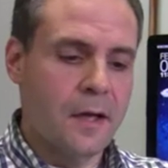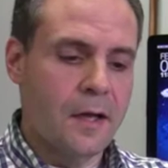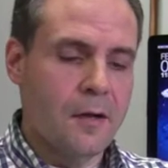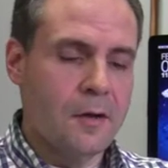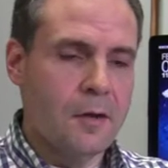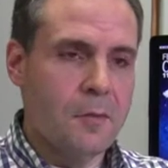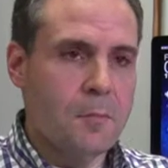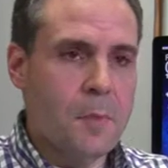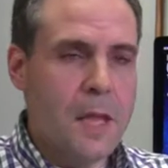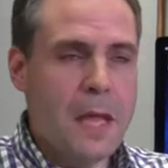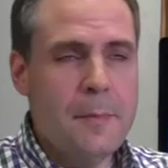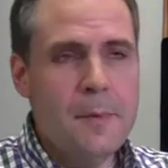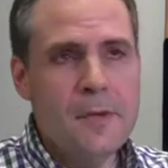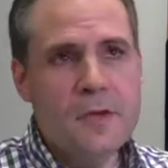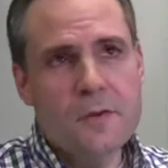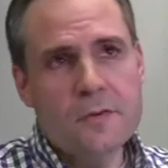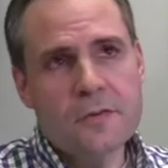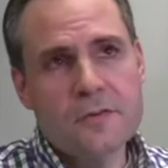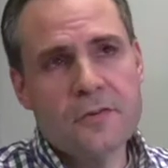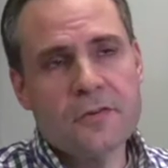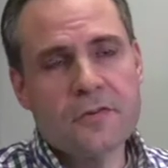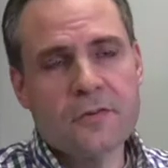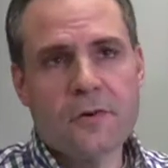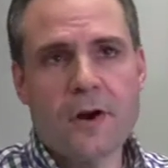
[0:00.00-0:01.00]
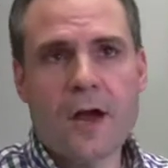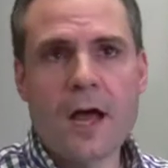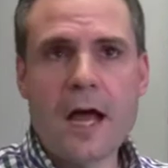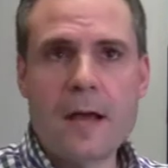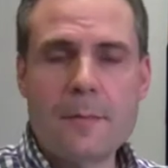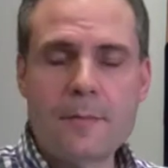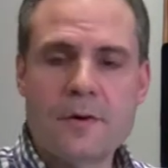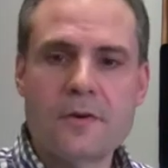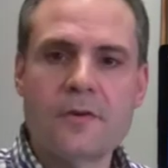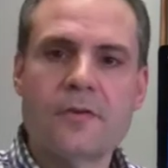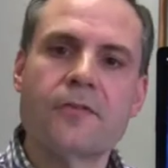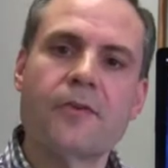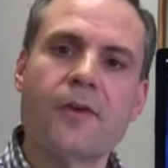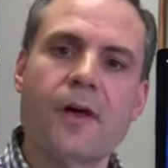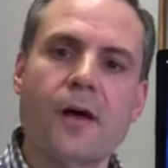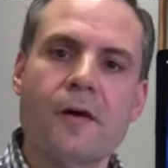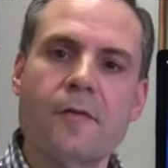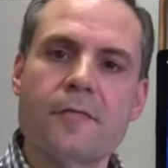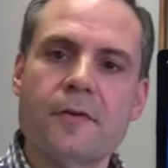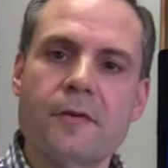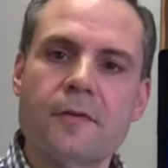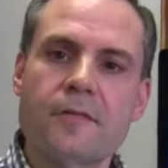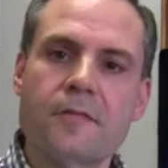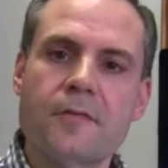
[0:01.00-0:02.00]
Maybe you describe
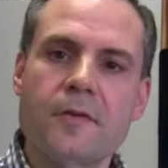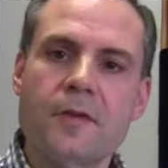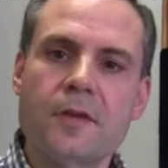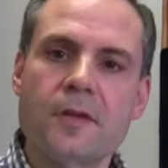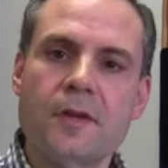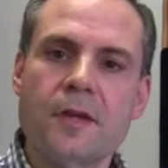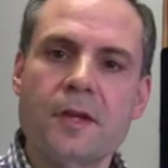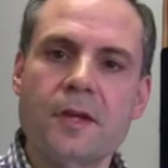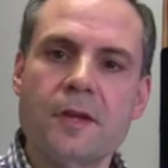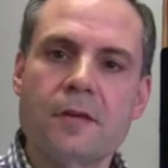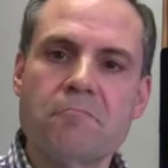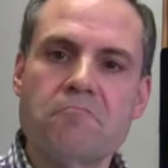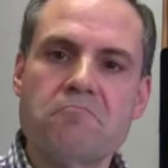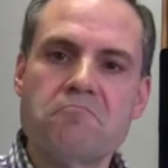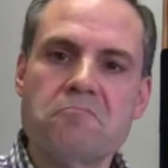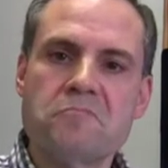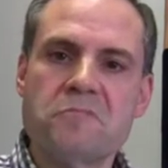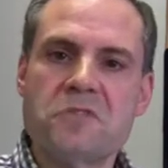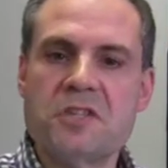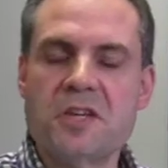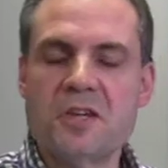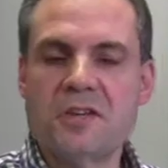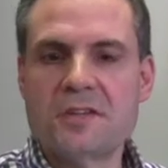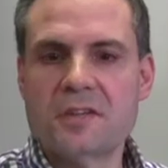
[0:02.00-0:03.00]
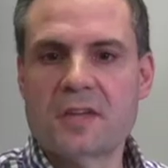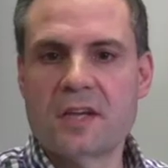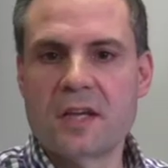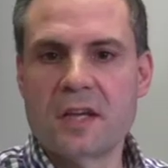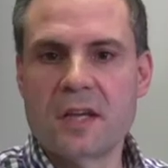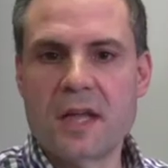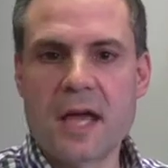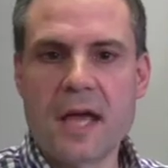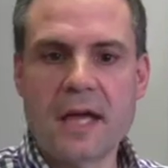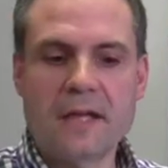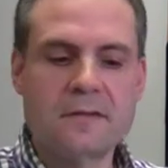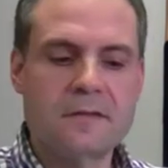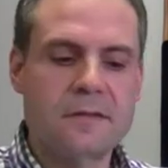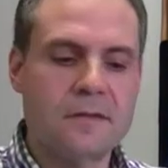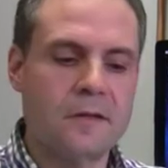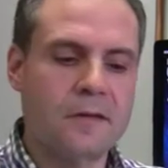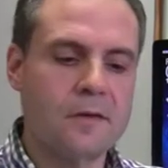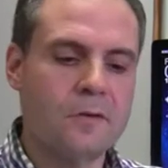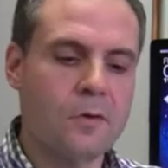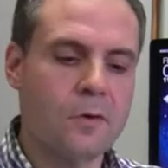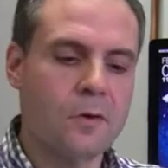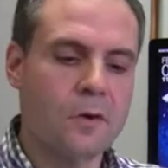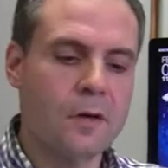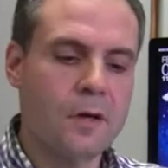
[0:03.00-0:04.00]
yourself as feeling
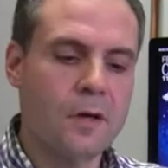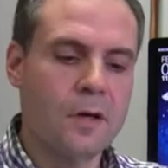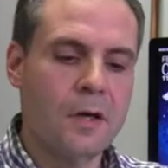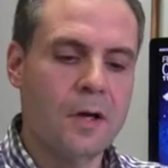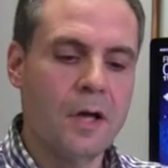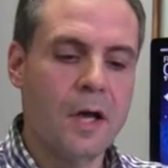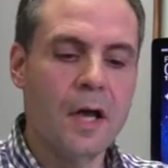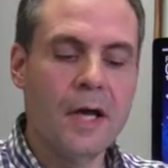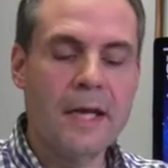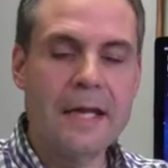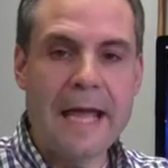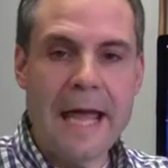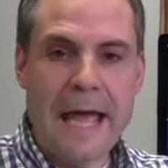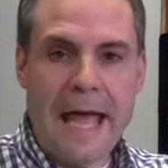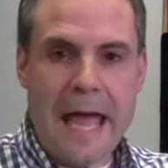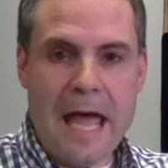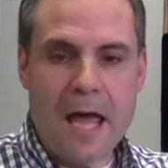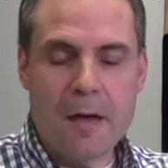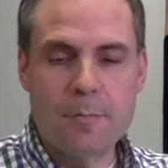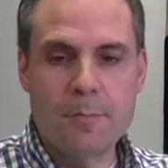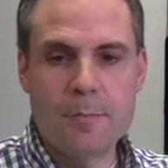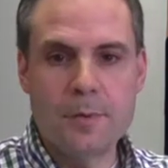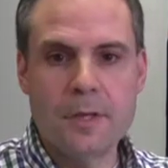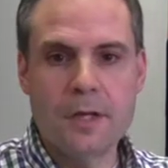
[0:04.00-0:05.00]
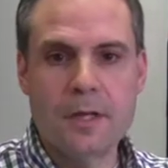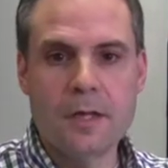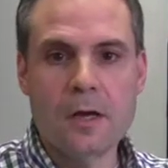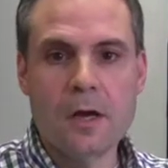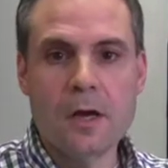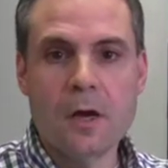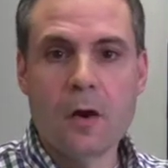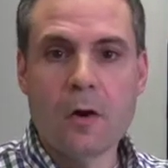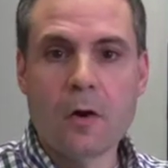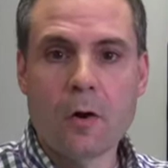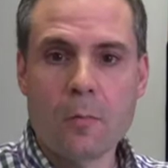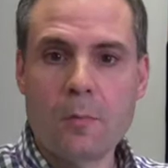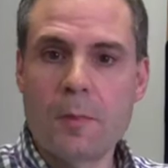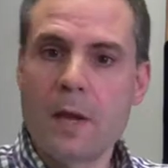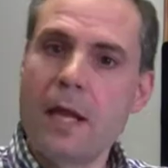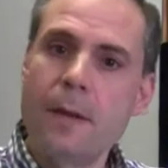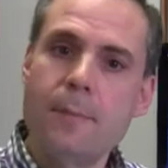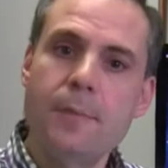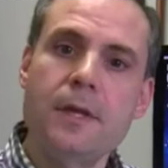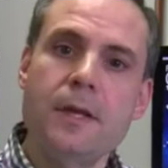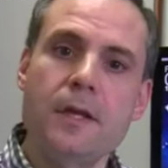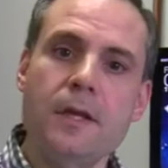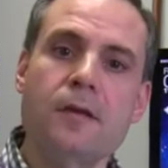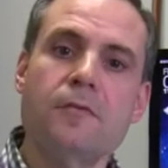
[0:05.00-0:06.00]
disconnected or unhappy, or
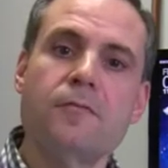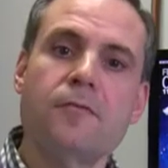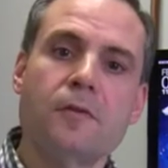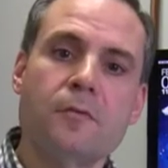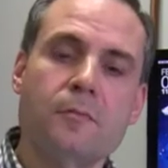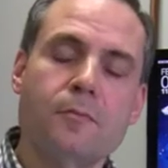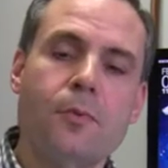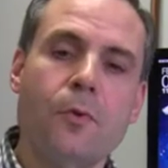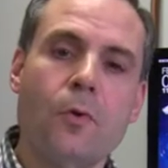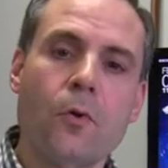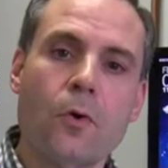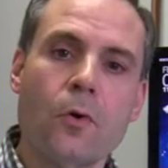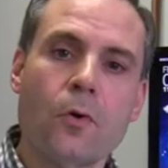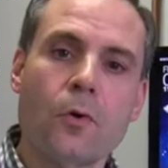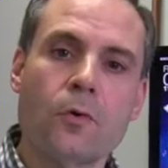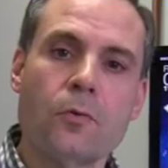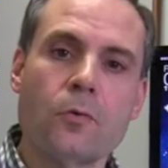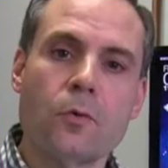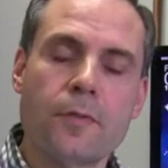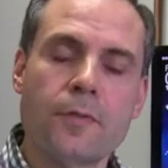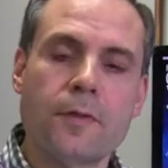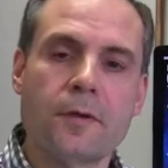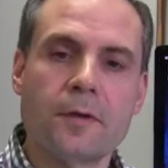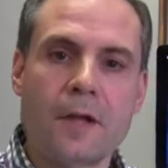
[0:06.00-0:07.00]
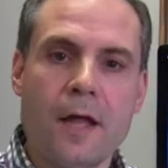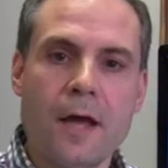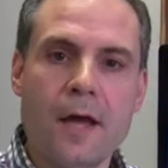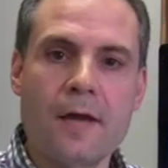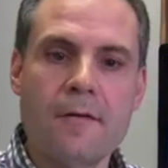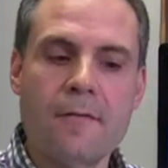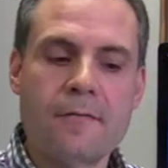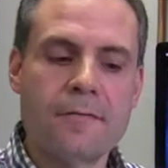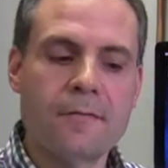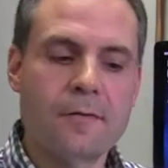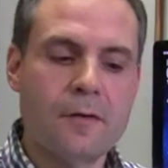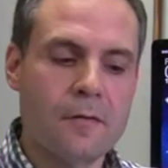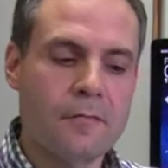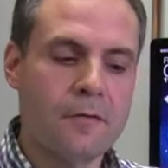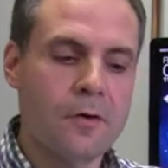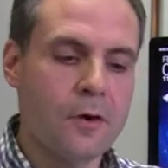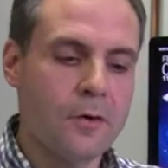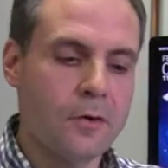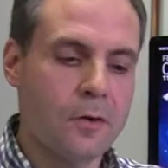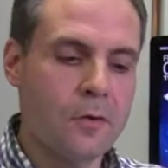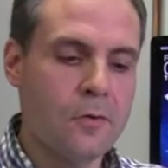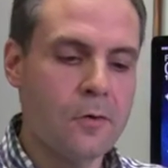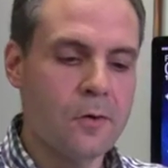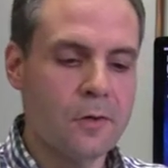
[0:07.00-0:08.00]
maybe even bored with the life of
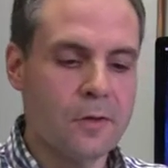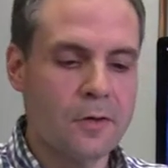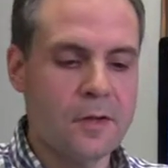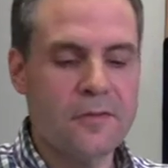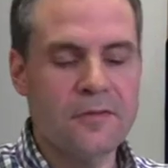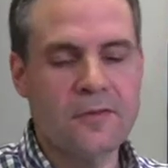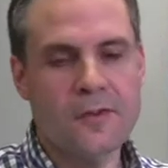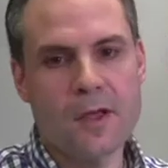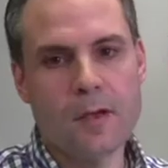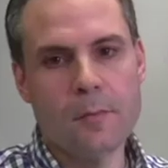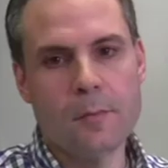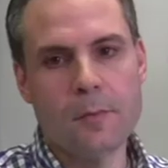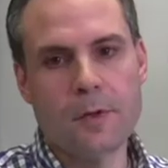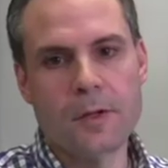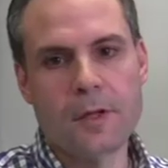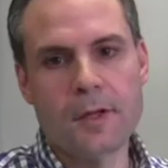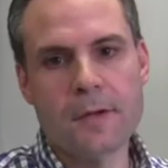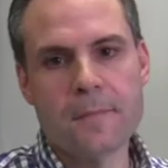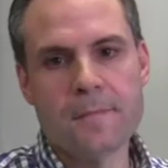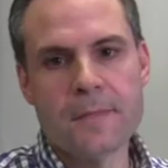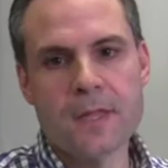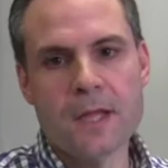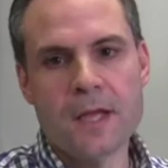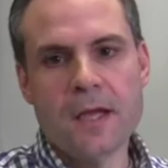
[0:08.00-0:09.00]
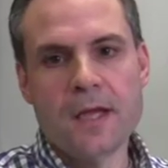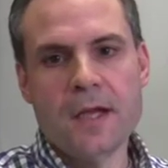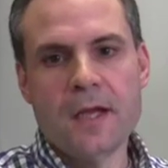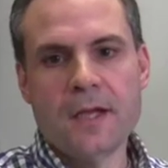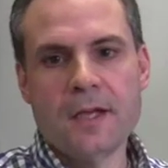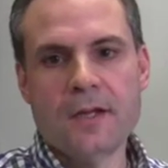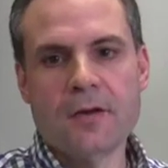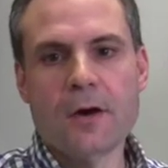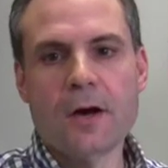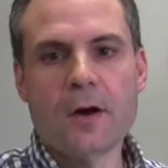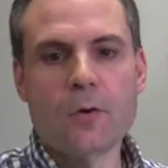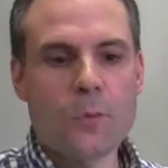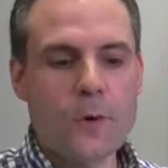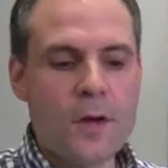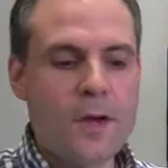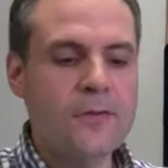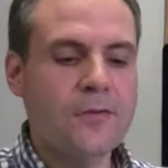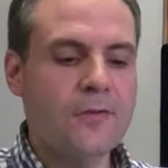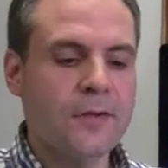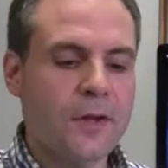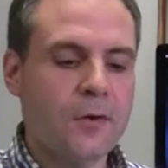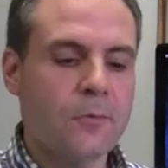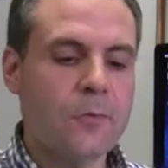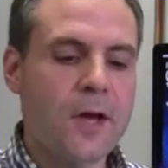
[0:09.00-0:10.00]
our local assembly. You know, I
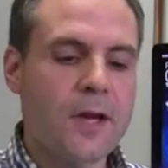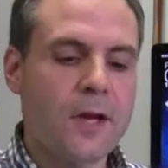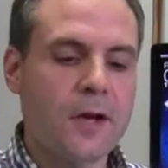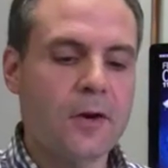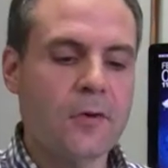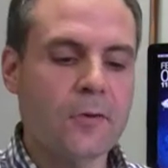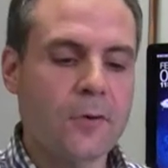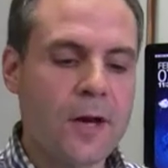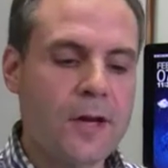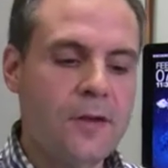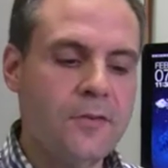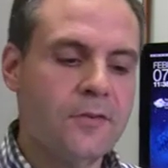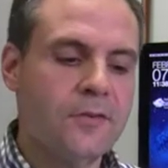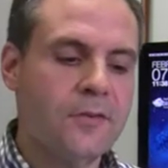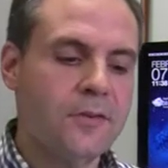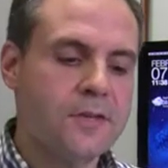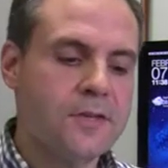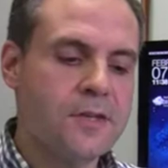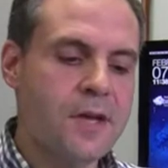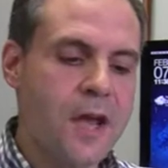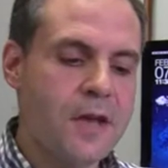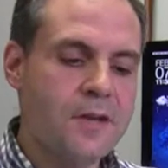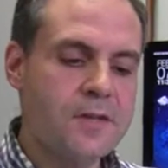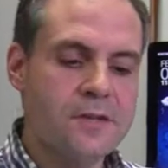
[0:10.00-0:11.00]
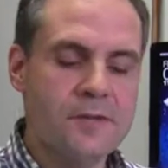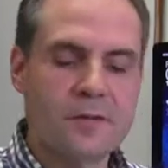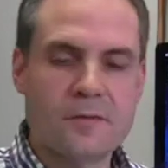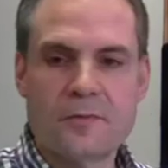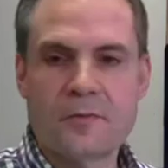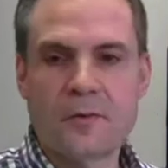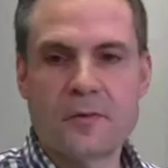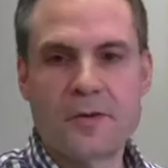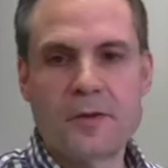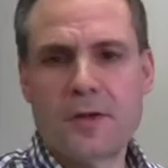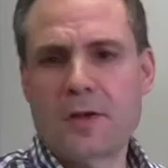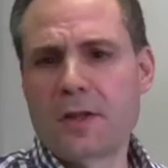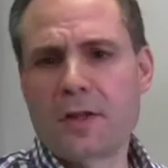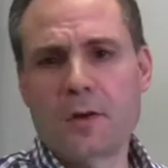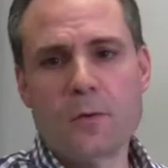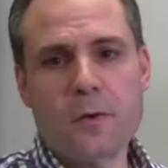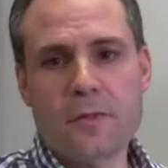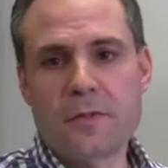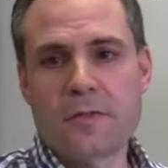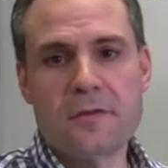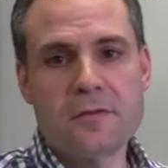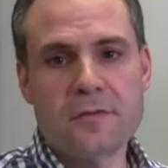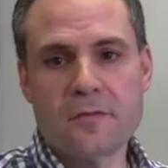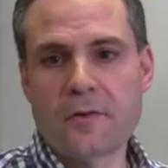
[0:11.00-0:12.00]
recently read a great suggestion for dealing
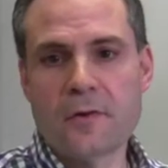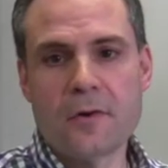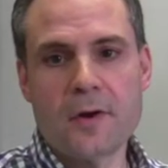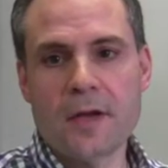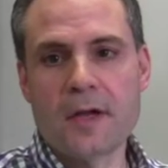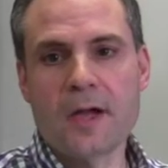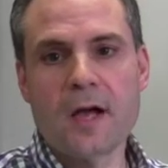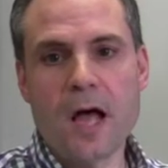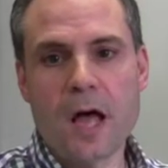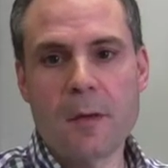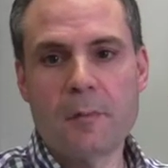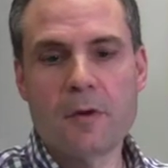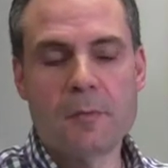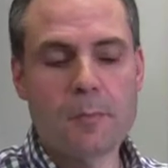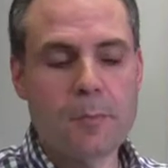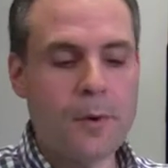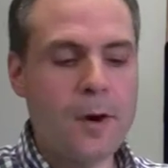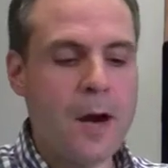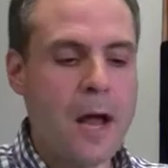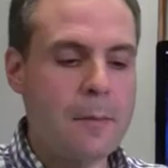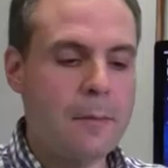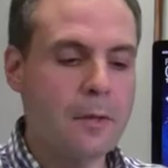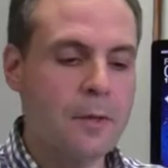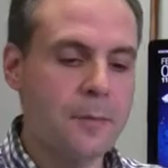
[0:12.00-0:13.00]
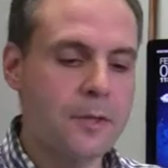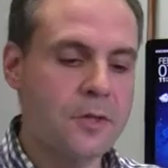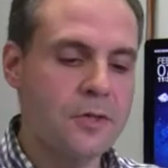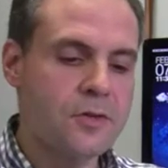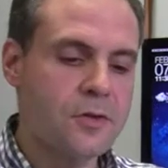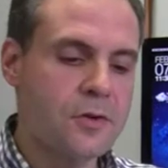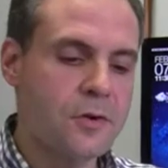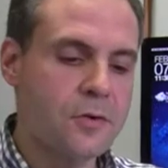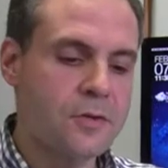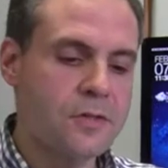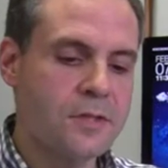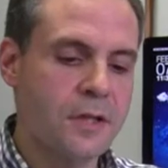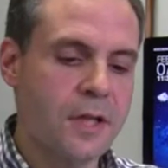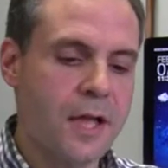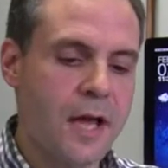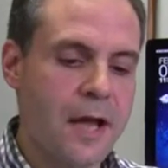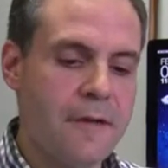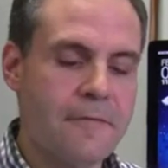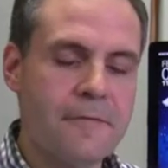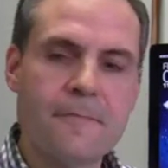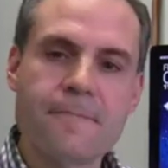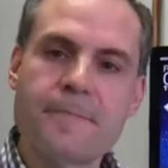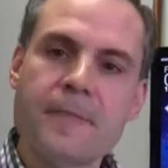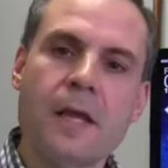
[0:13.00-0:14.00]
with this very common problem in church
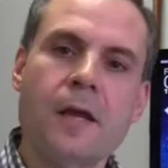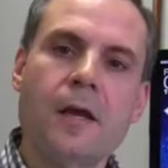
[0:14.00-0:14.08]
life.